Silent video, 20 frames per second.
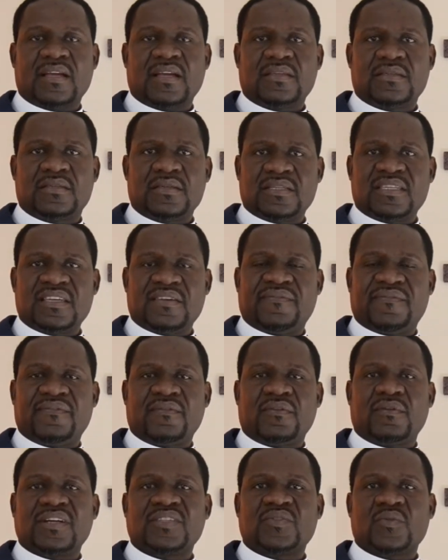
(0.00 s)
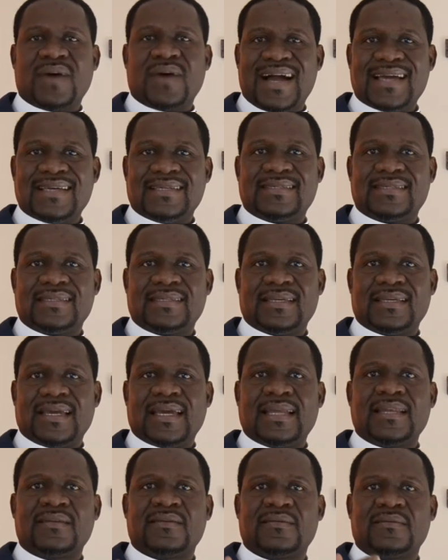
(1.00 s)
Joseph was wise,
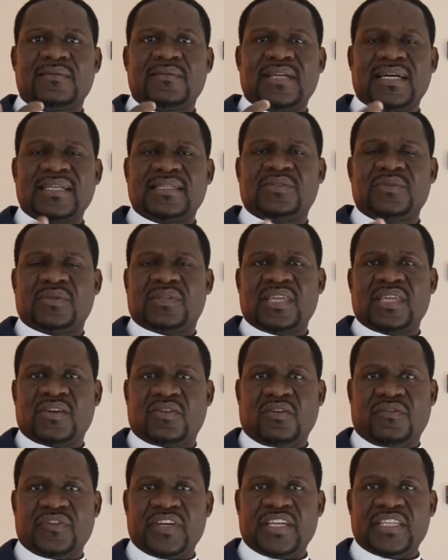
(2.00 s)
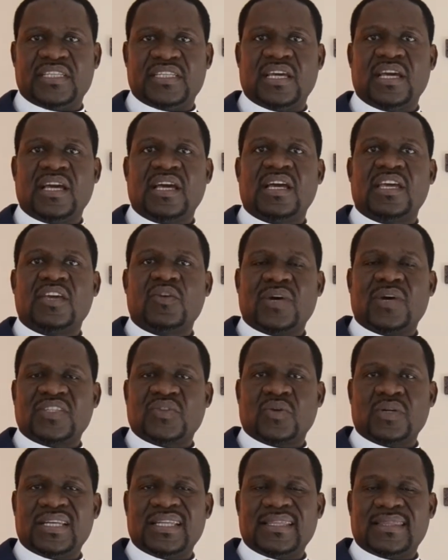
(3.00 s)
and just to think of it, he was
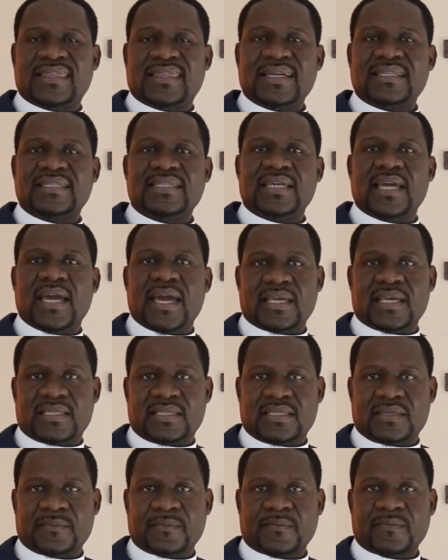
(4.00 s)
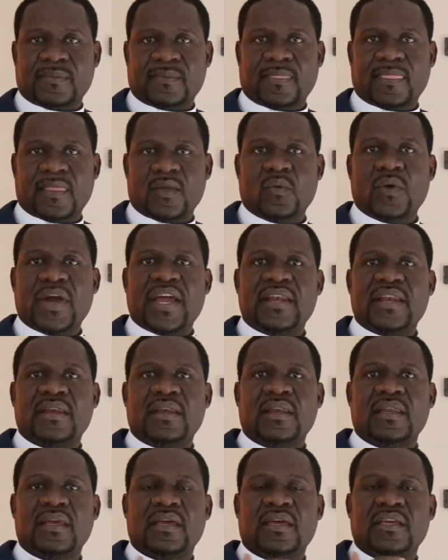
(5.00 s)
only 30 years
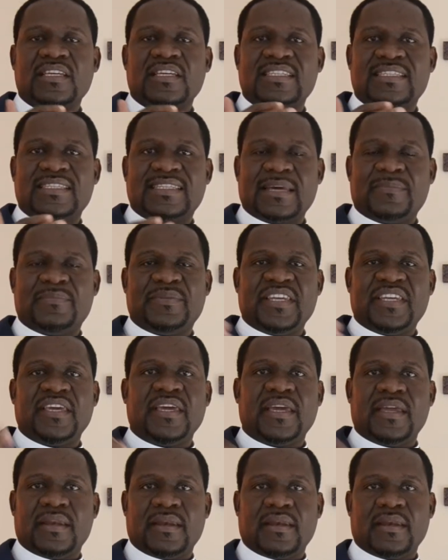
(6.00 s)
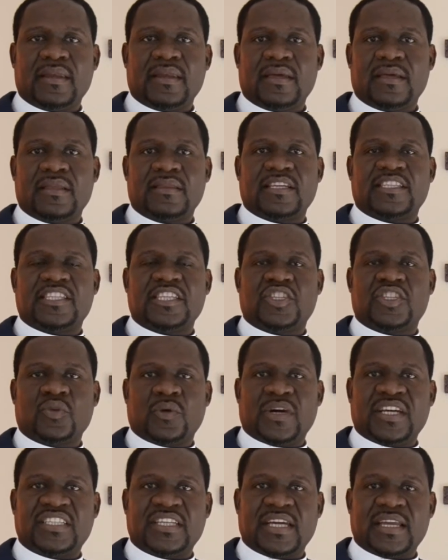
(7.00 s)
when he stepped in the
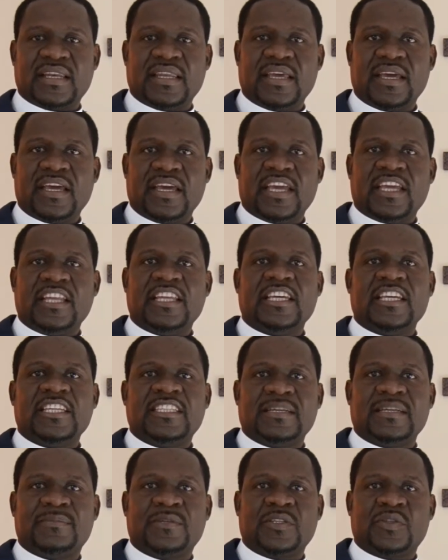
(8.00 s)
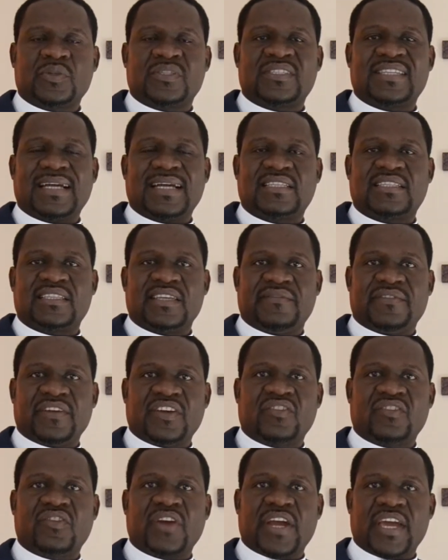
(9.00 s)
situation in Egypt to start saving
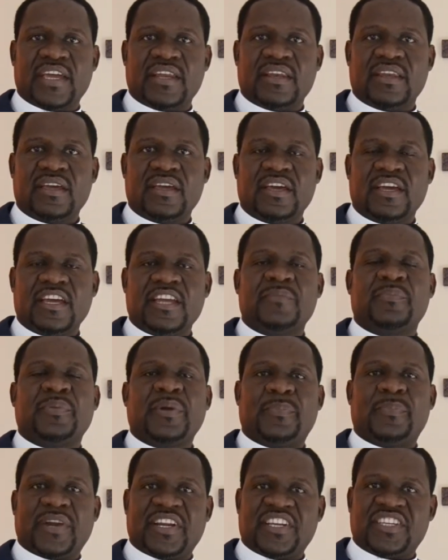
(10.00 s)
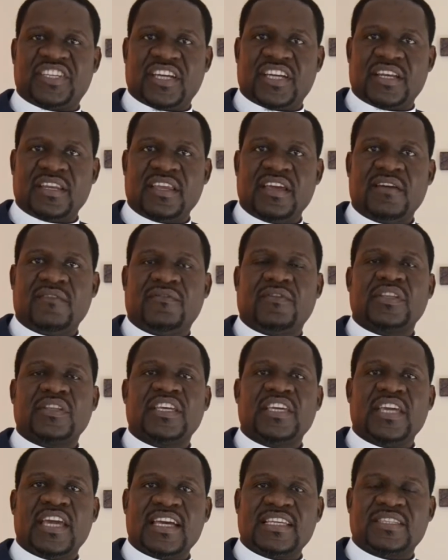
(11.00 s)
grain in preparation for the
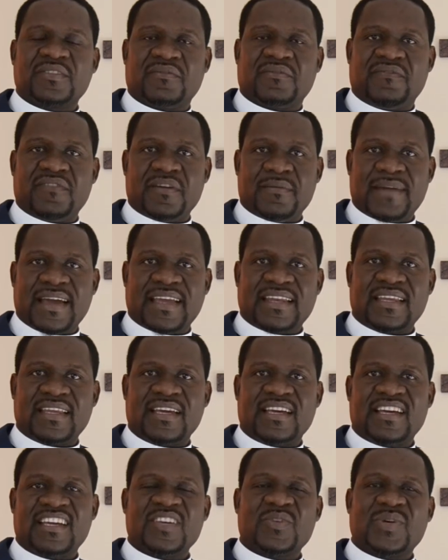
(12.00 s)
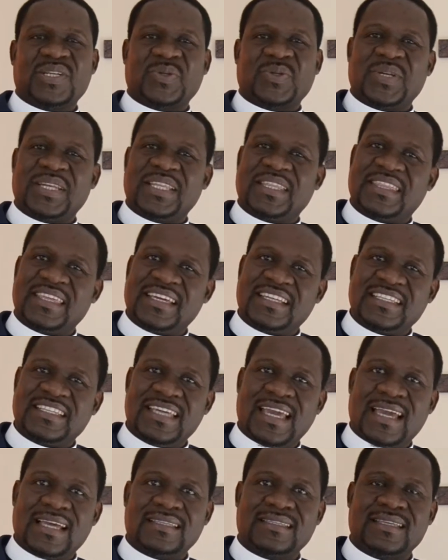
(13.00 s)
years of famine. He was only 30
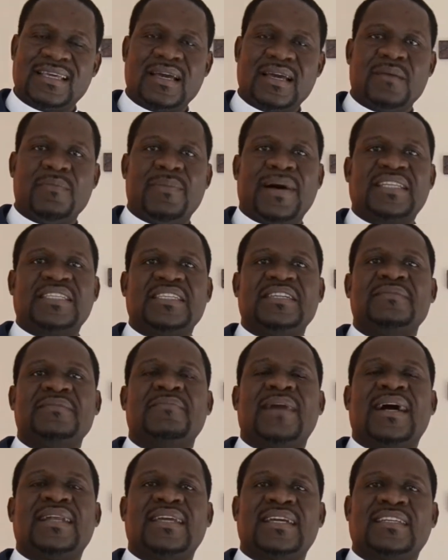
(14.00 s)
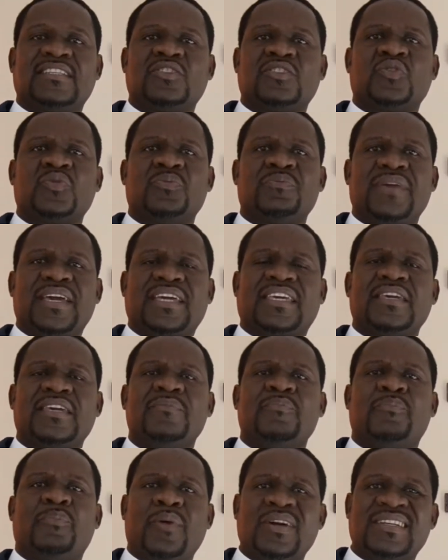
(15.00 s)
years, but he managed to make
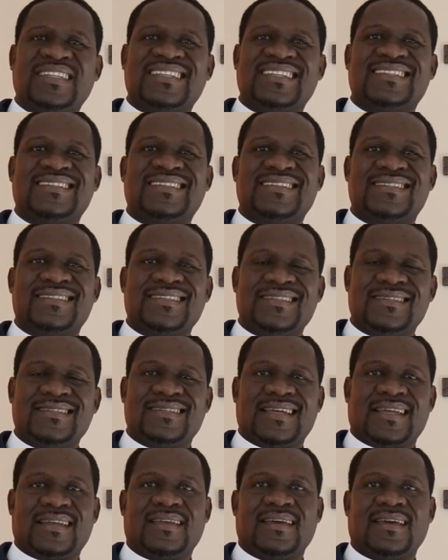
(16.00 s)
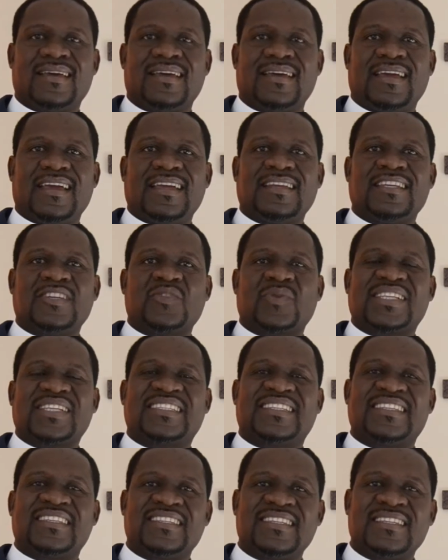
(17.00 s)
important decision, and it was
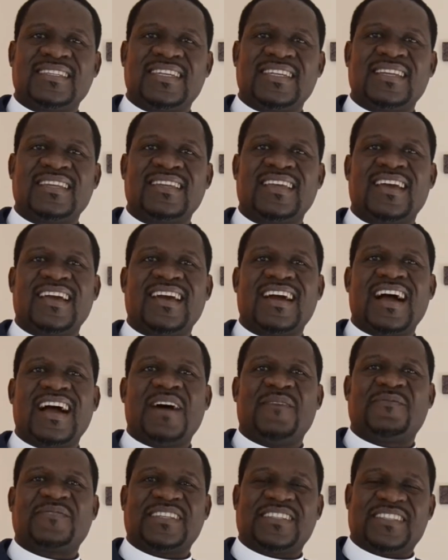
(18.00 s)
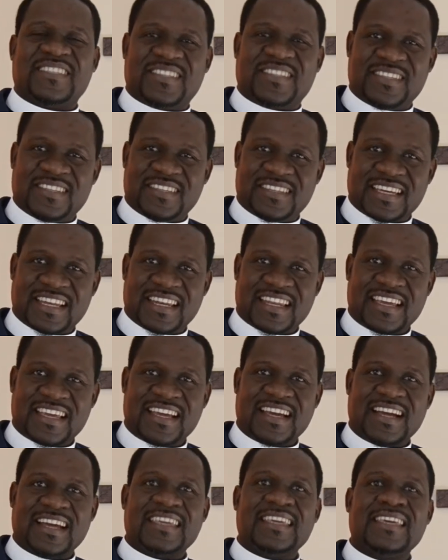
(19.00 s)
decision after decision.
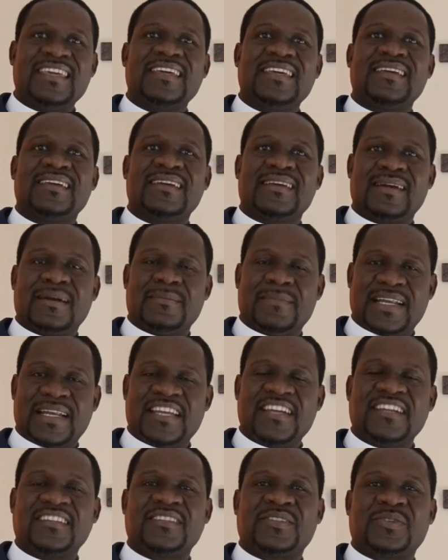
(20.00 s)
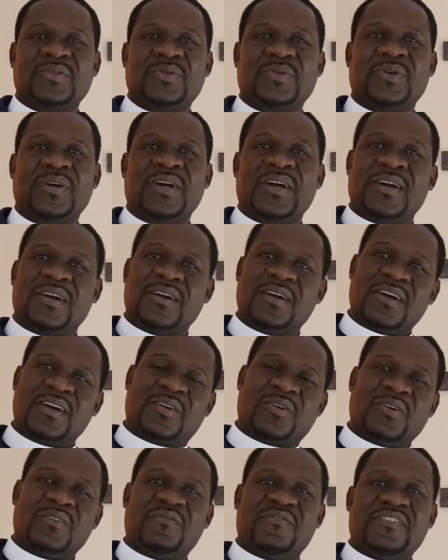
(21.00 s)
He managed to uh,
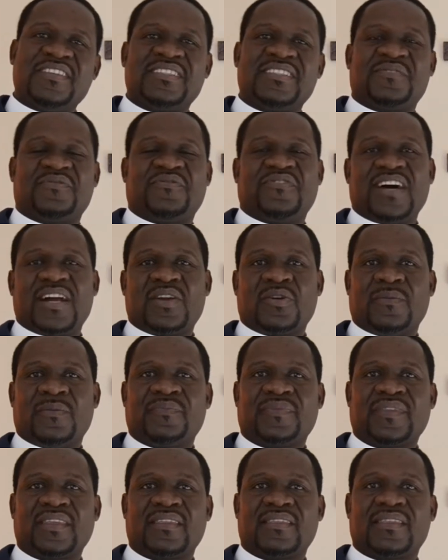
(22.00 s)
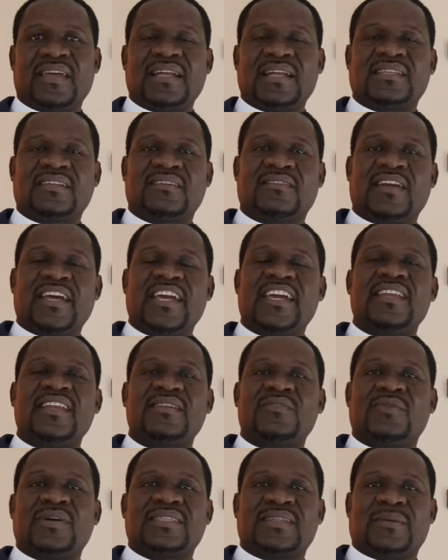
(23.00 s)
convince Pharaoh that
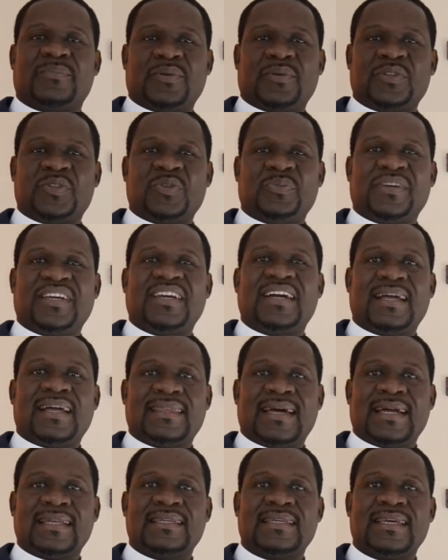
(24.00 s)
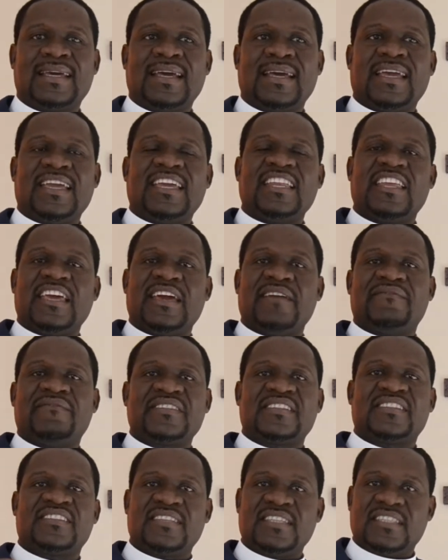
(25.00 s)
grain was supposed to be gathered in every
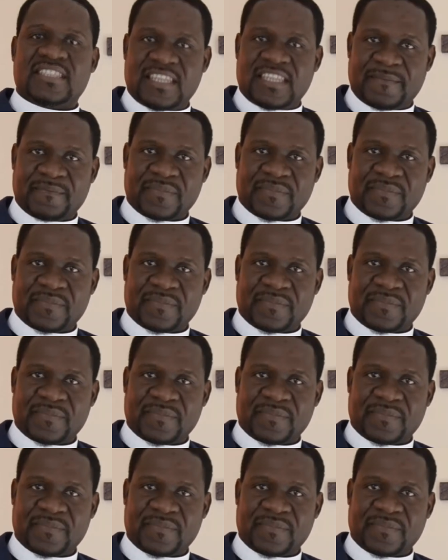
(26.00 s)
city